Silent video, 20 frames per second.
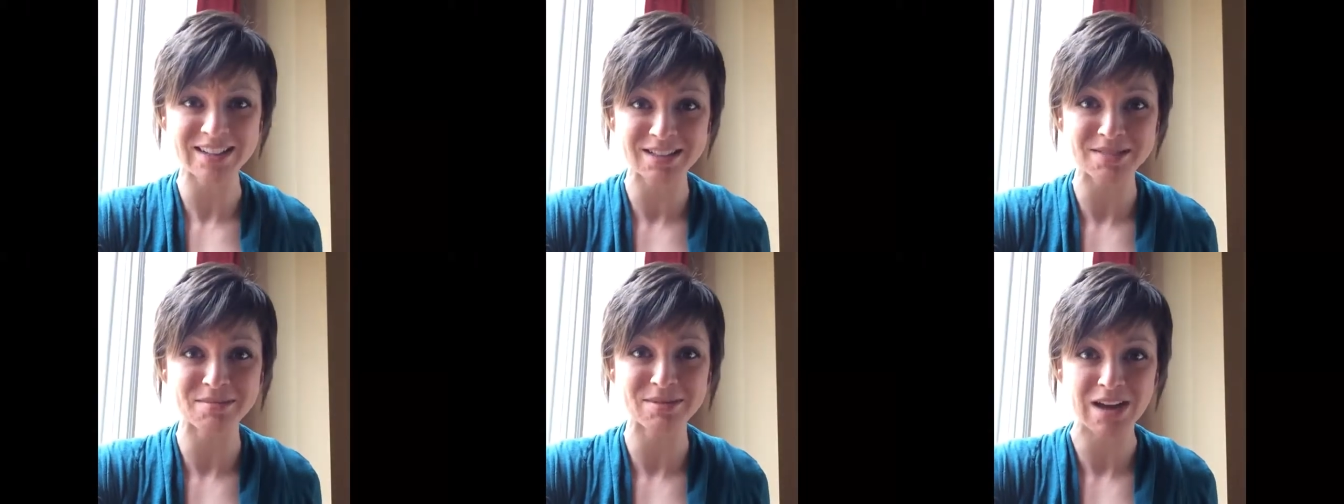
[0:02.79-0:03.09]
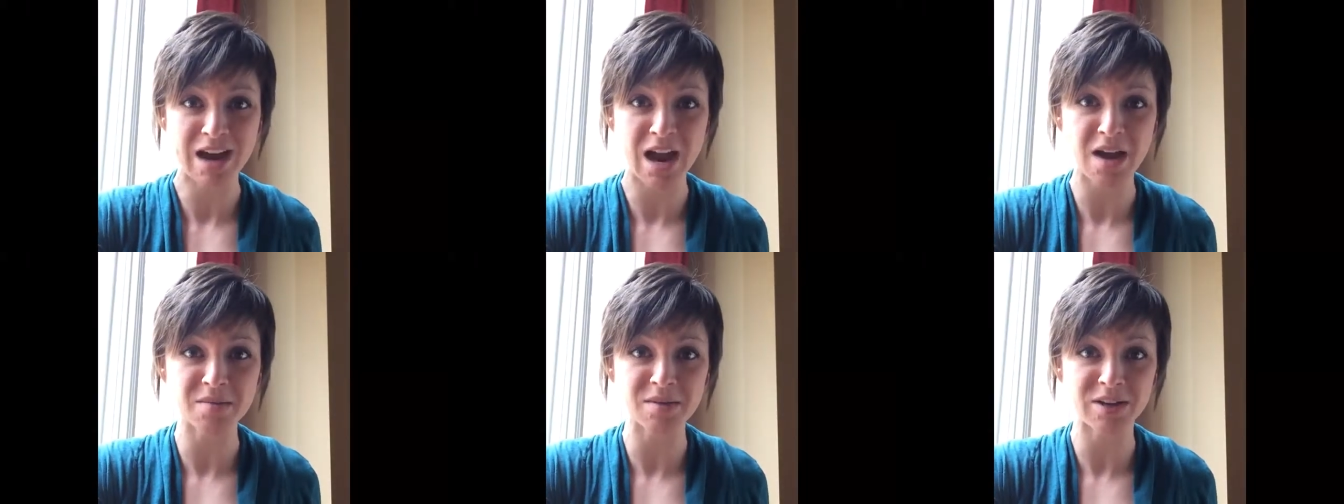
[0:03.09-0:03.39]
some
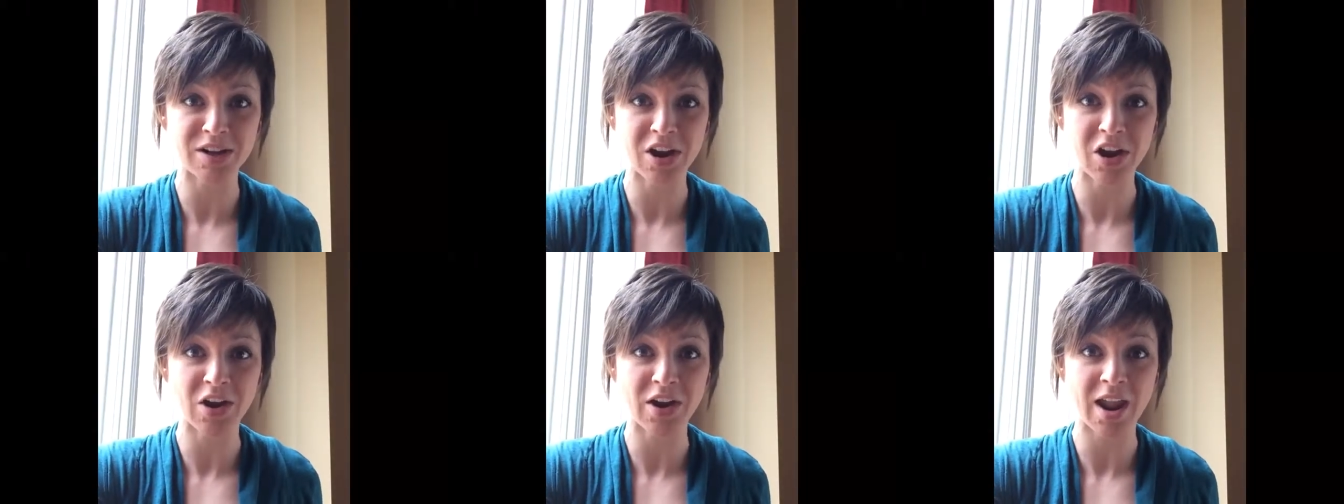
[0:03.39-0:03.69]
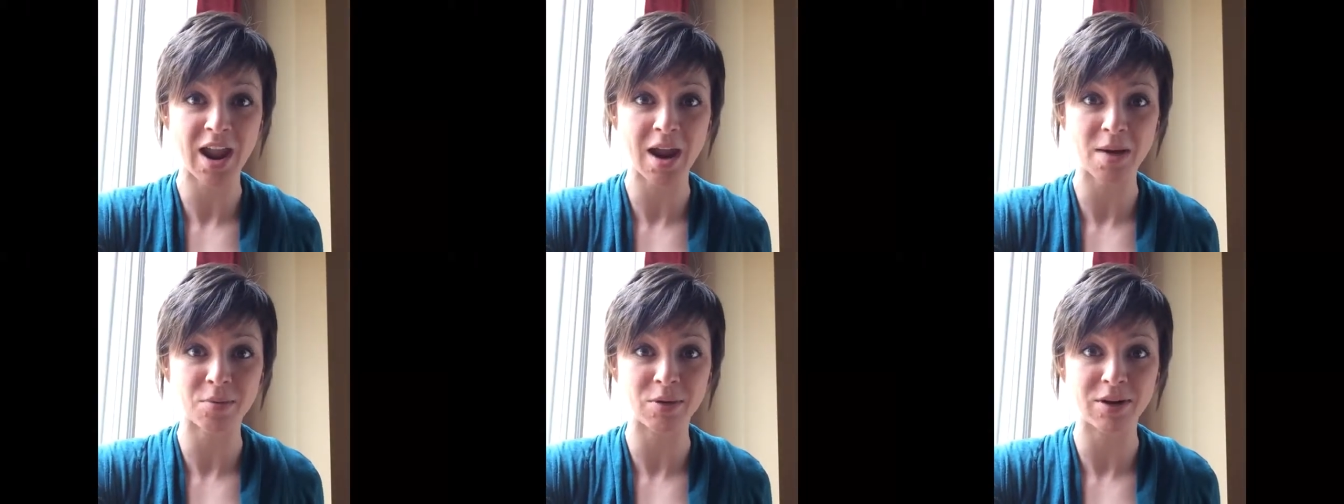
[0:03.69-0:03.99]
time to get on
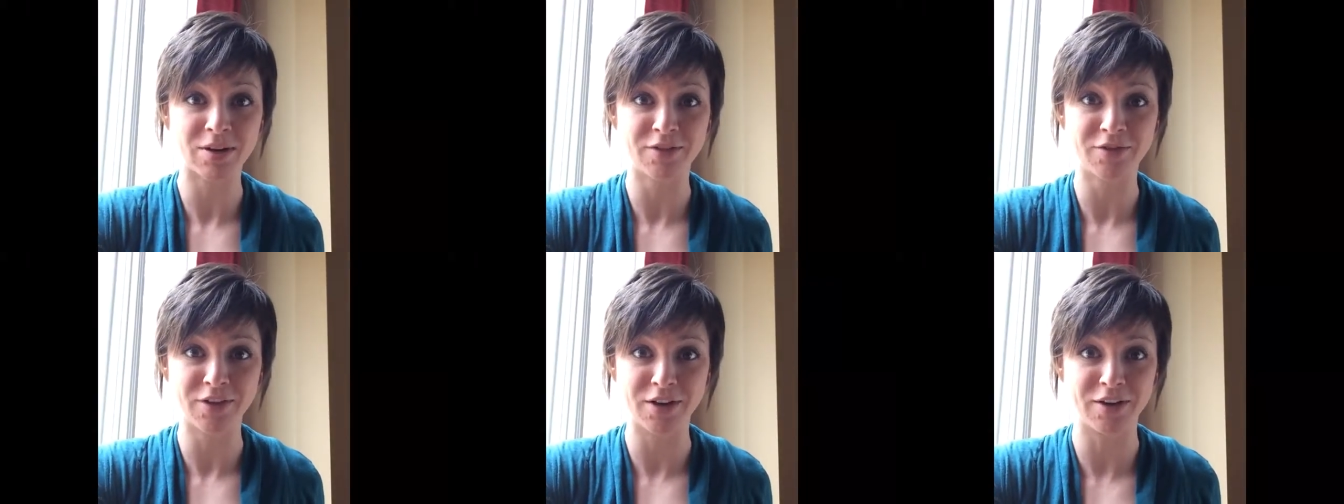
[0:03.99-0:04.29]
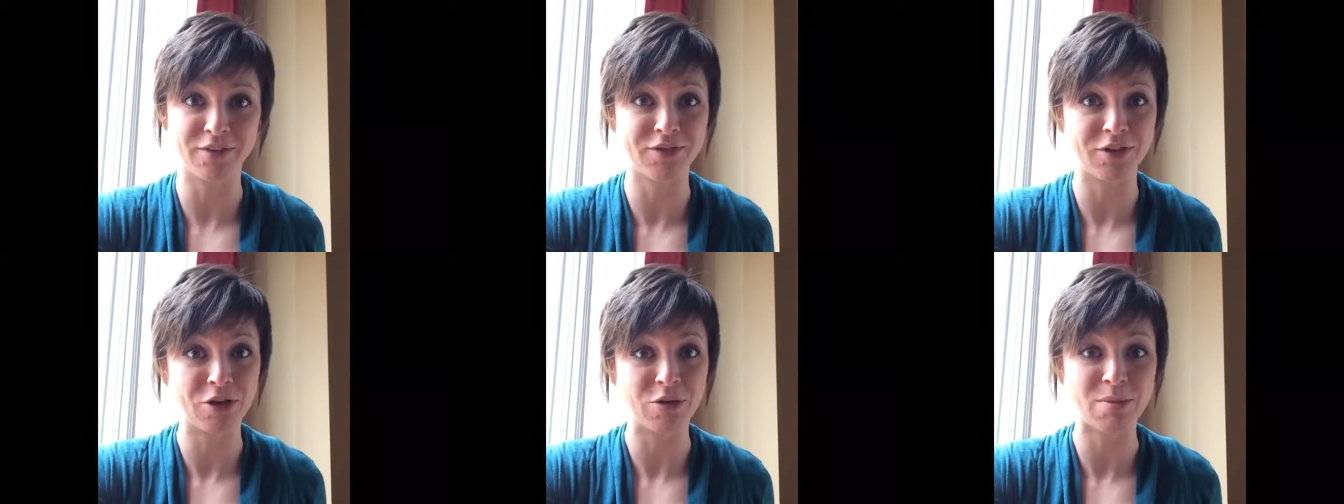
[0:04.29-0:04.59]
camera in front
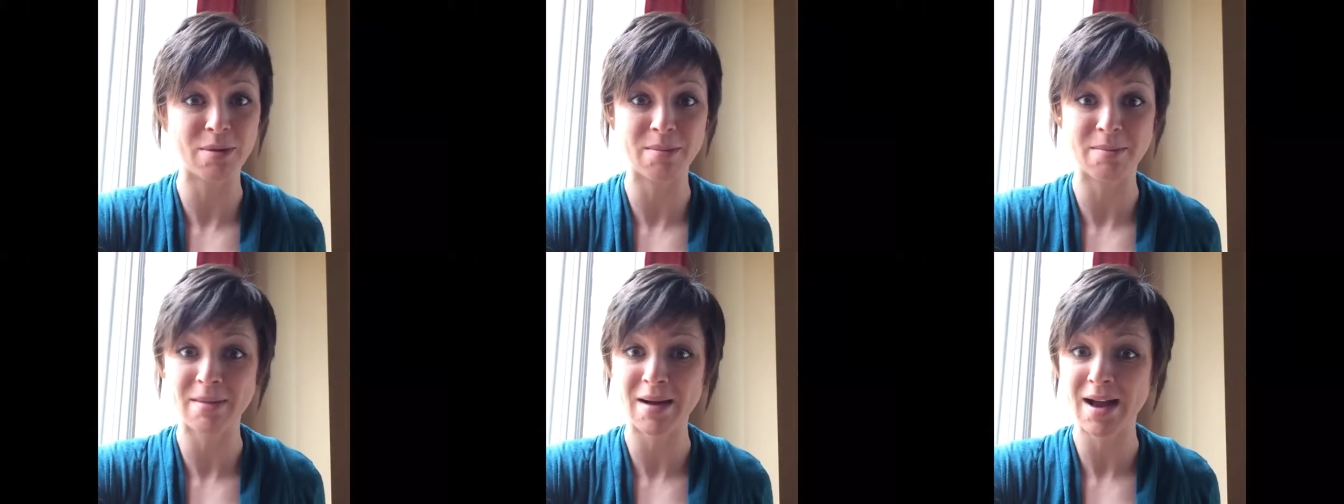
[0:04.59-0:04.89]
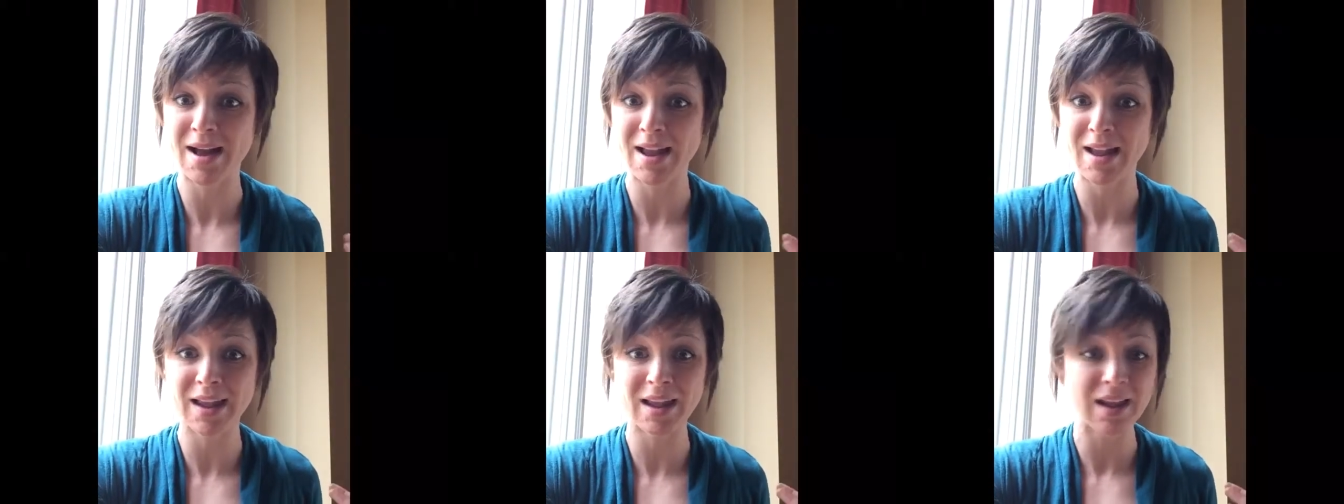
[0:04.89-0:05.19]
of you, but
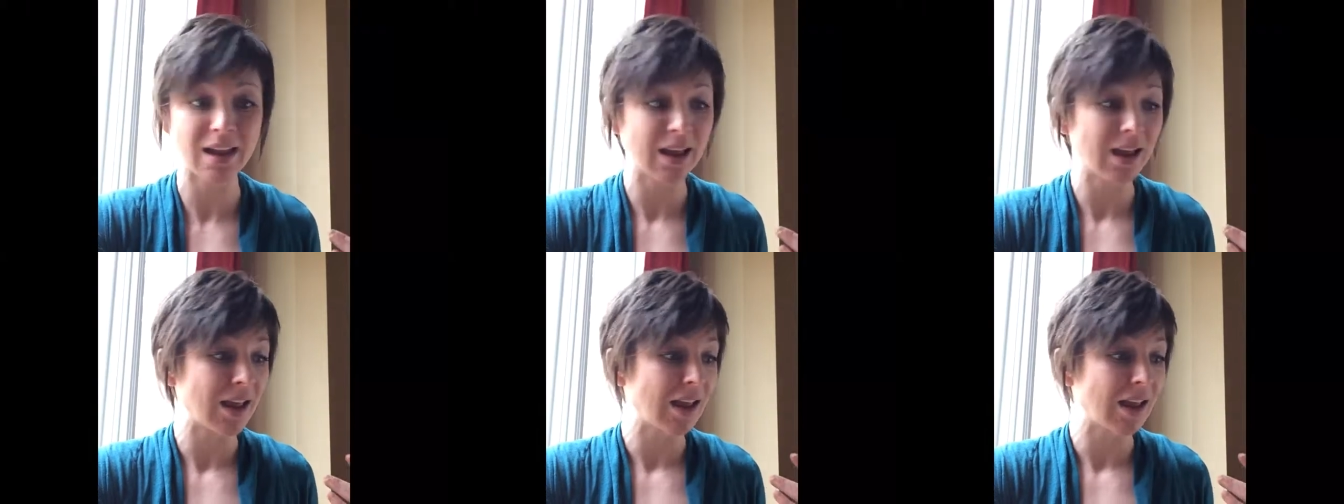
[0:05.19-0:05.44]
my